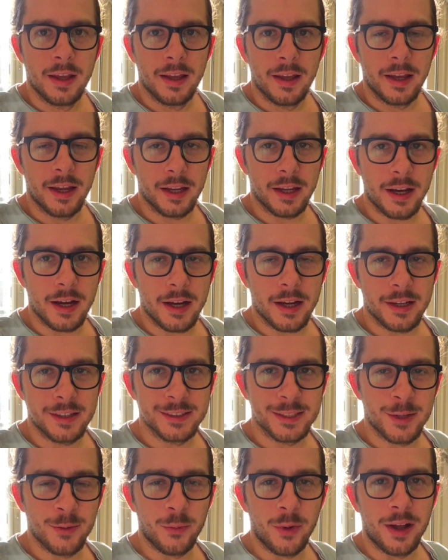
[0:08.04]
Hey
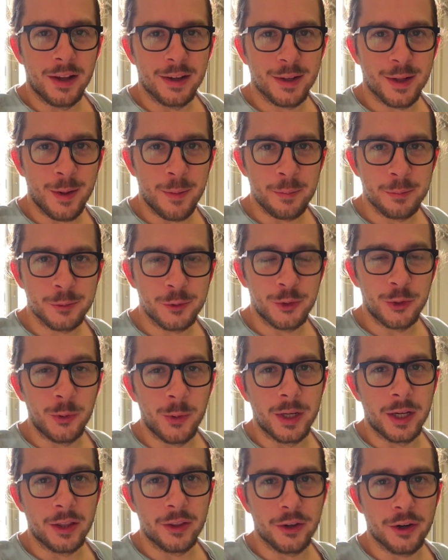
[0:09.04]
guys, and welcome to
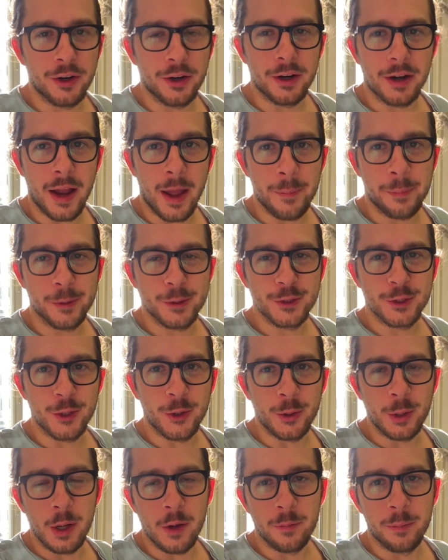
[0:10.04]
another
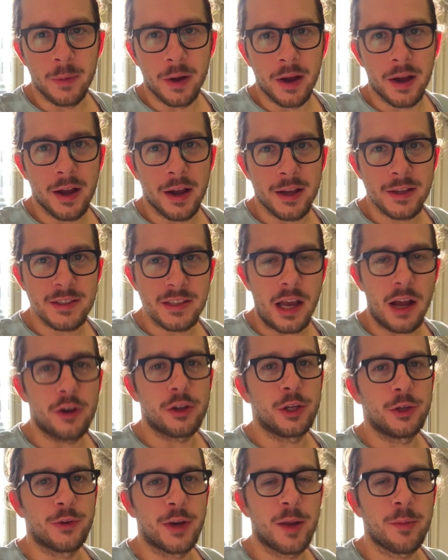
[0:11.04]
episode of my
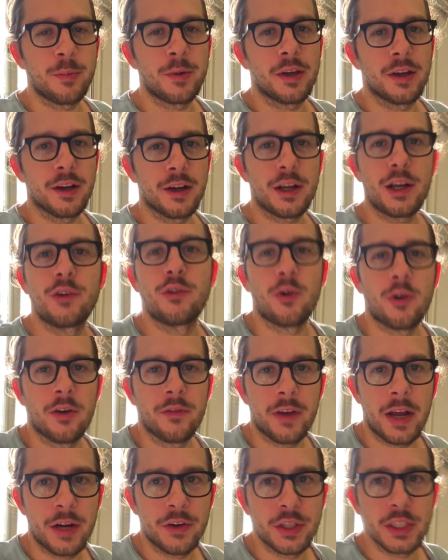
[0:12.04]
Saudi Arabia
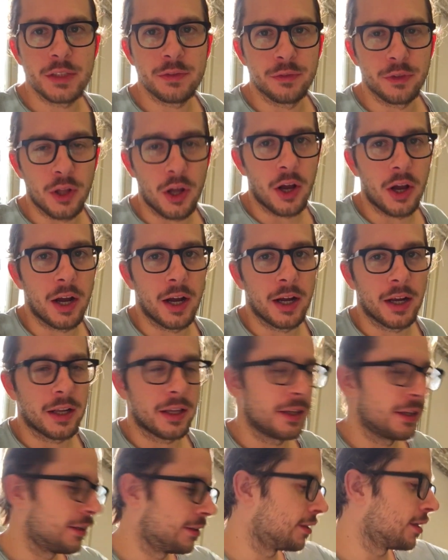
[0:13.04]
coronavirus vlog.
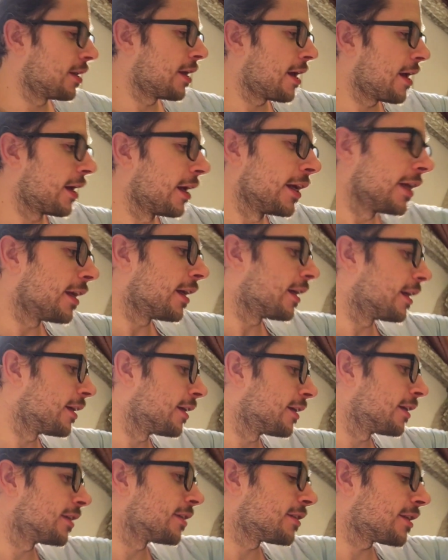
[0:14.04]
Today
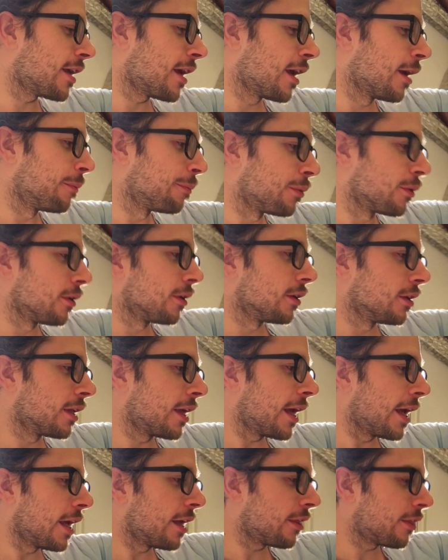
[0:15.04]
is April
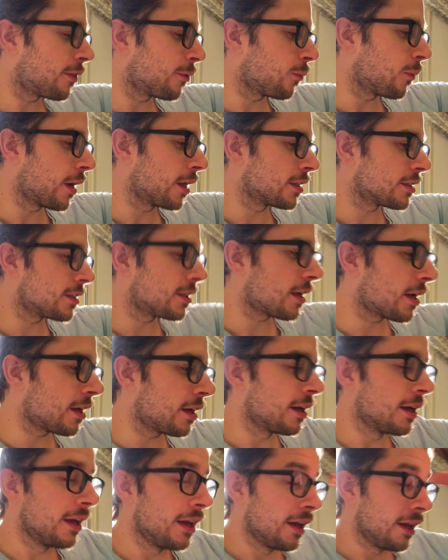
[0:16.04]
8th, Wednesday,
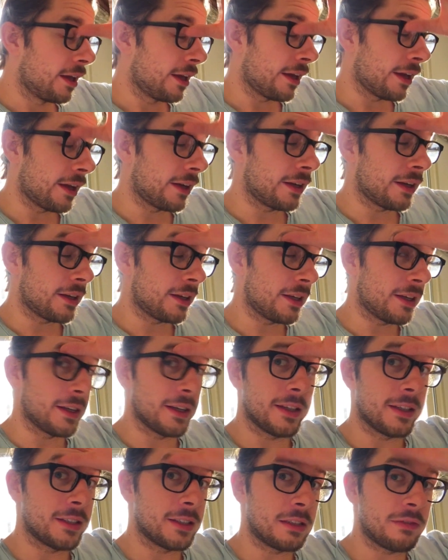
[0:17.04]
and it
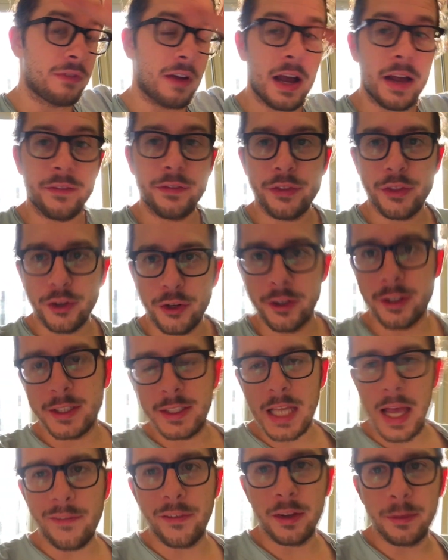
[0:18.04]
is
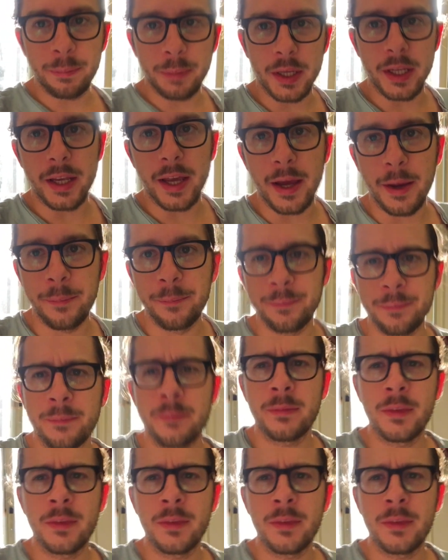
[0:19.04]
5:37 p.m.